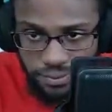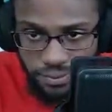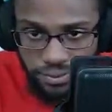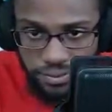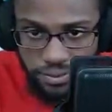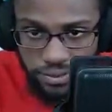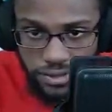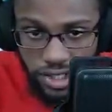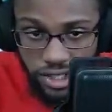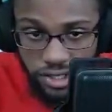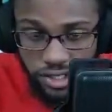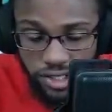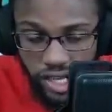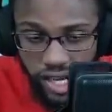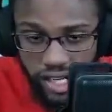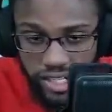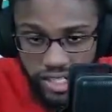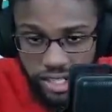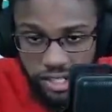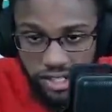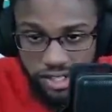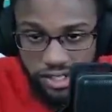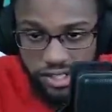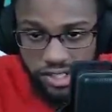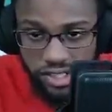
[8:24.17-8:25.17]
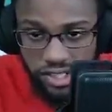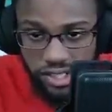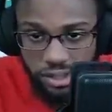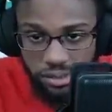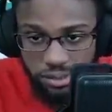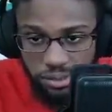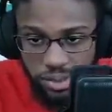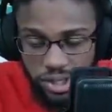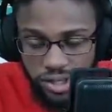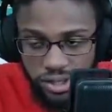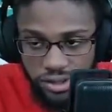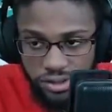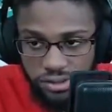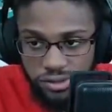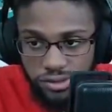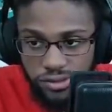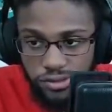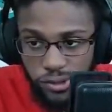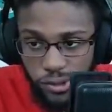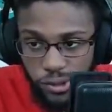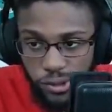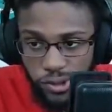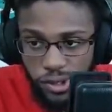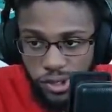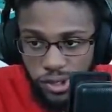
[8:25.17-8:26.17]
They're not guaranteed, but
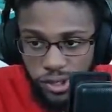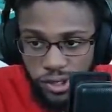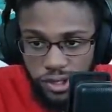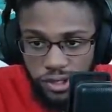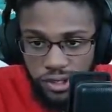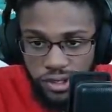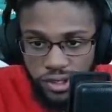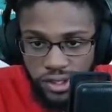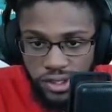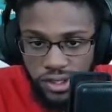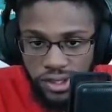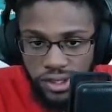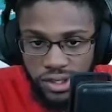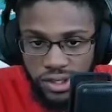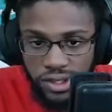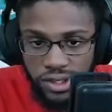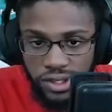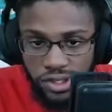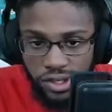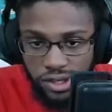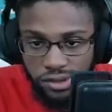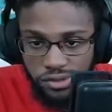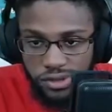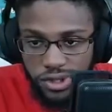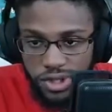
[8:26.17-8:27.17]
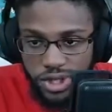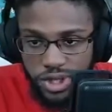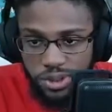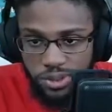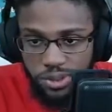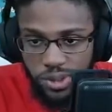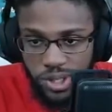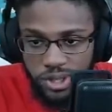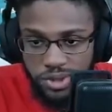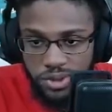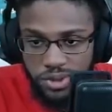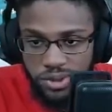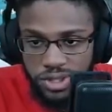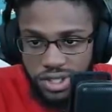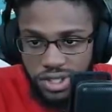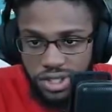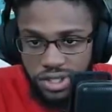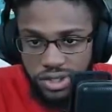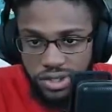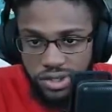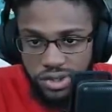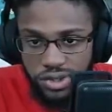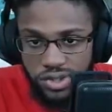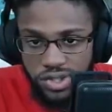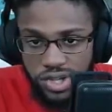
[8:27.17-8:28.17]
4, you know, fishing spots where you can
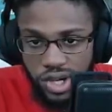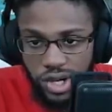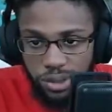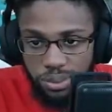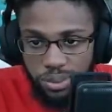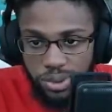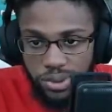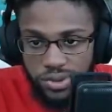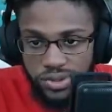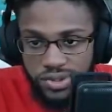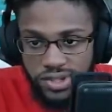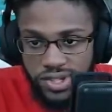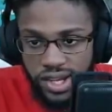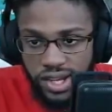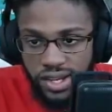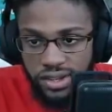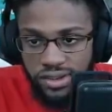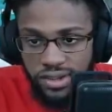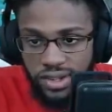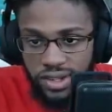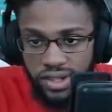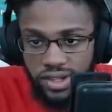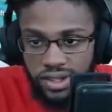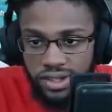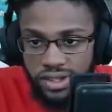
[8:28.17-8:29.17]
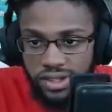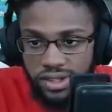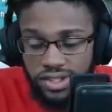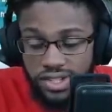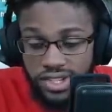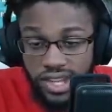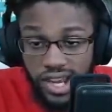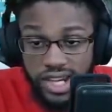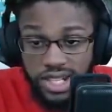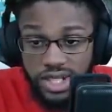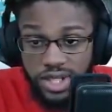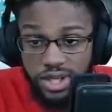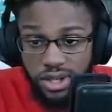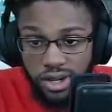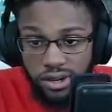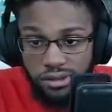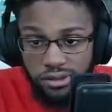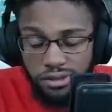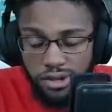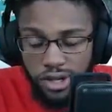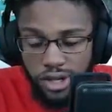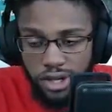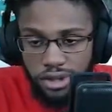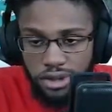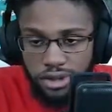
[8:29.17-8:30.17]
use harpoons at. There's actually a
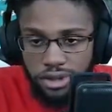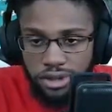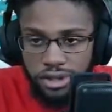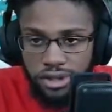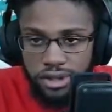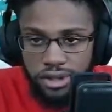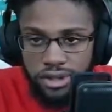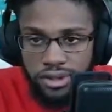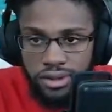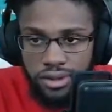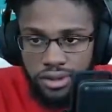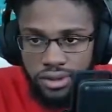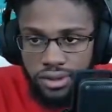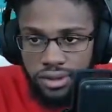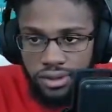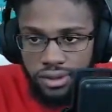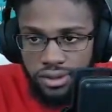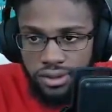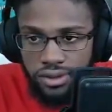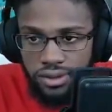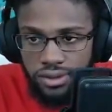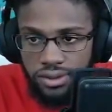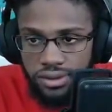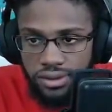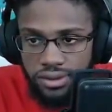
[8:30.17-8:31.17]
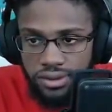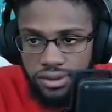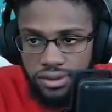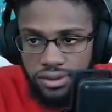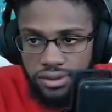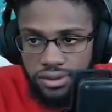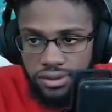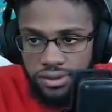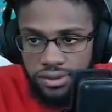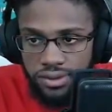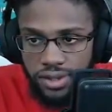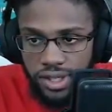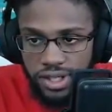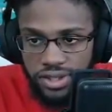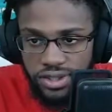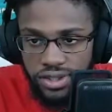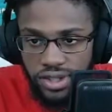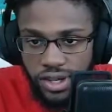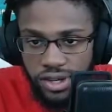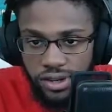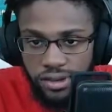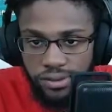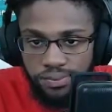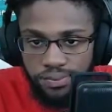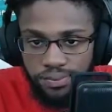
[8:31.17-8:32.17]
5th right
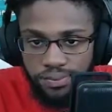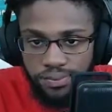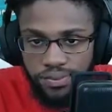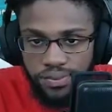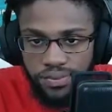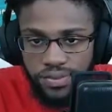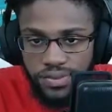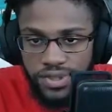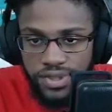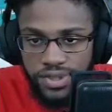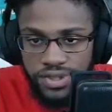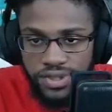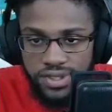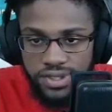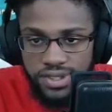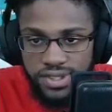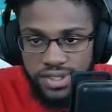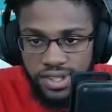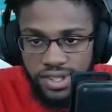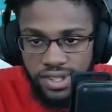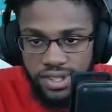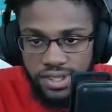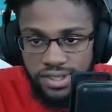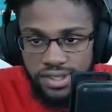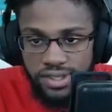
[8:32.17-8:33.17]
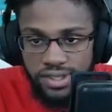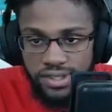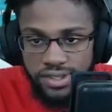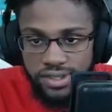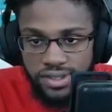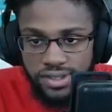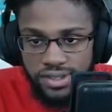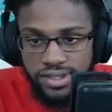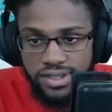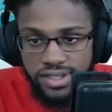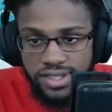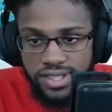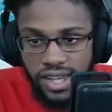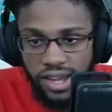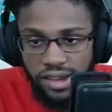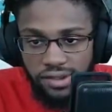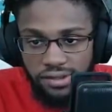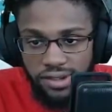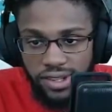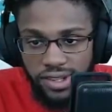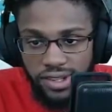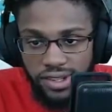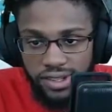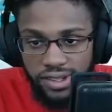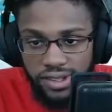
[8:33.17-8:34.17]
there. 6,
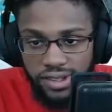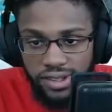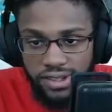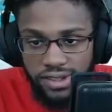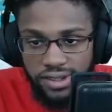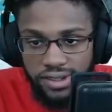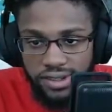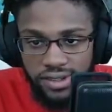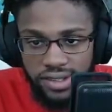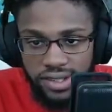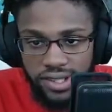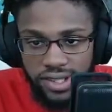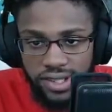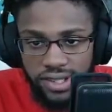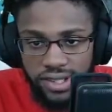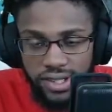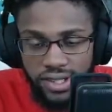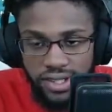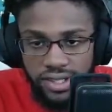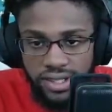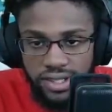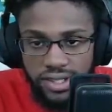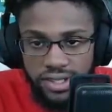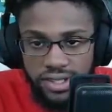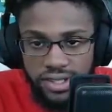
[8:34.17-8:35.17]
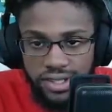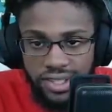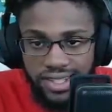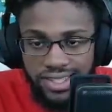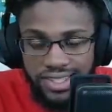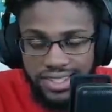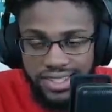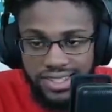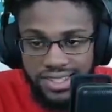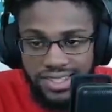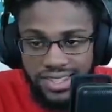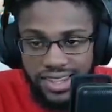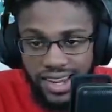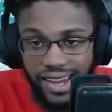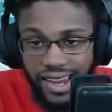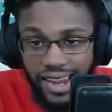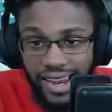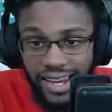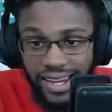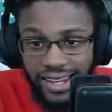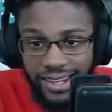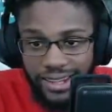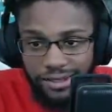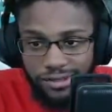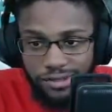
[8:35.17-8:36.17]
7. That's
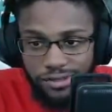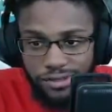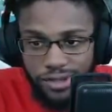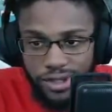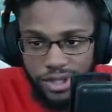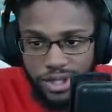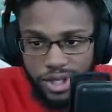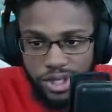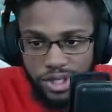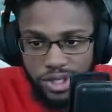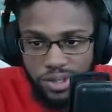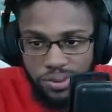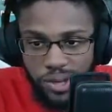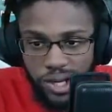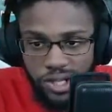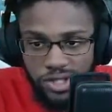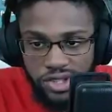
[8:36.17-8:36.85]
8 fishing spots